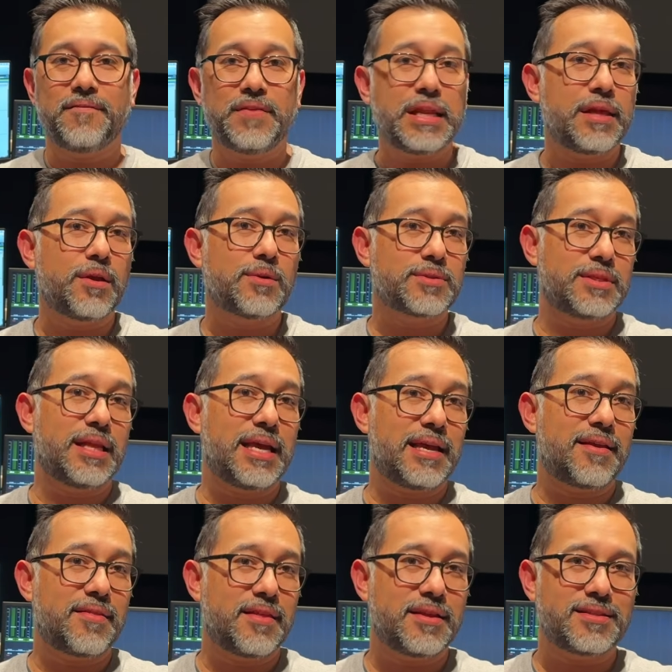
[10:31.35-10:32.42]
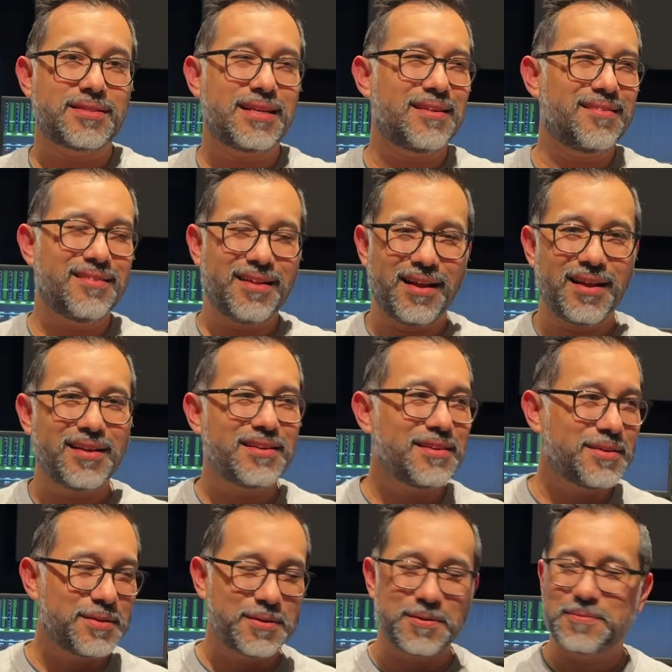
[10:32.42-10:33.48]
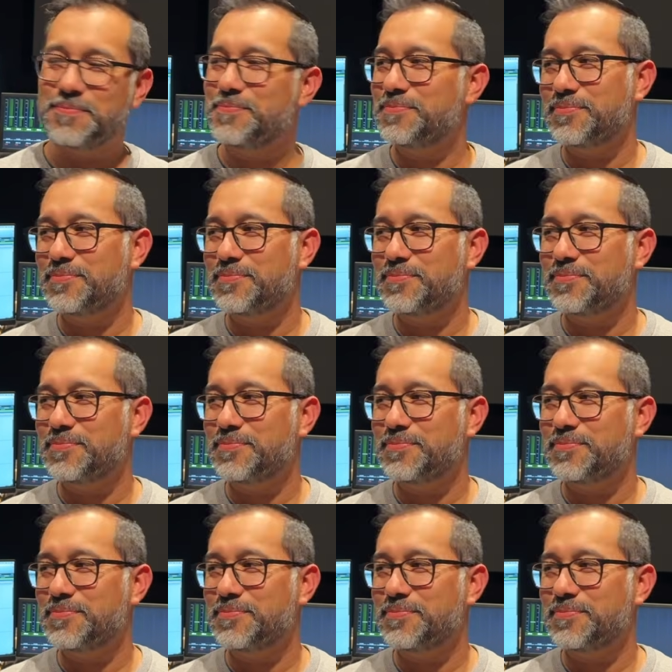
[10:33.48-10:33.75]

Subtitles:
videos like this that are not, you know,